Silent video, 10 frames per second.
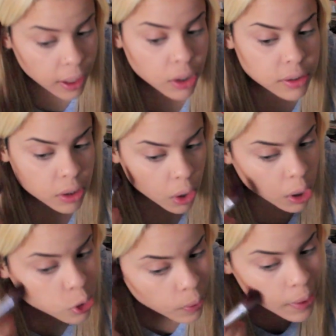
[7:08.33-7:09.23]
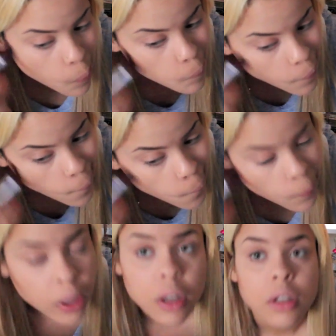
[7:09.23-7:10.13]
It looks a little harsh right now, but
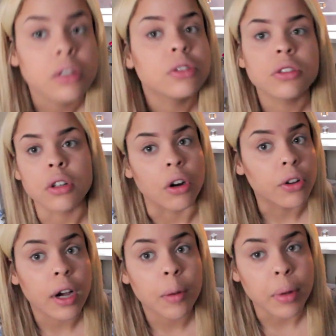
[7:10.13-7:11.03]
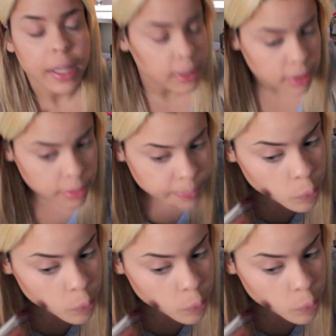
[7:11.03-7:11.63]
girl, you gotta blend.